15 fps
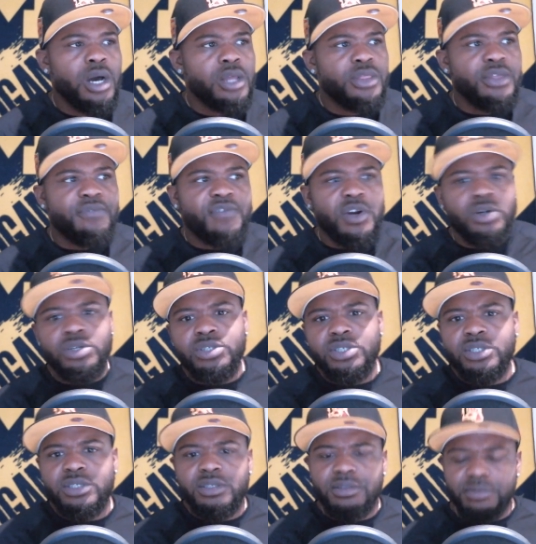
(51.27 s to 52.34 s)
the
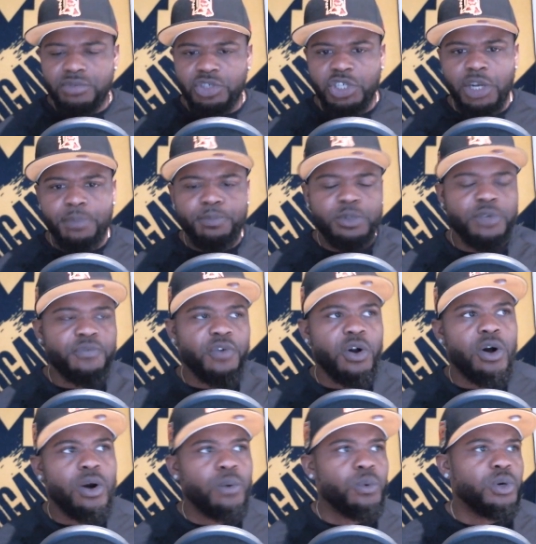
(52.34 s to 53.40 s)
first chip to
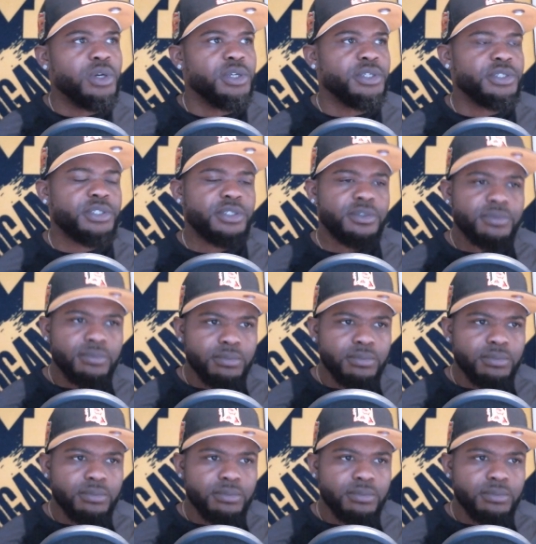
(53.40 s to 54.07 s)
fall was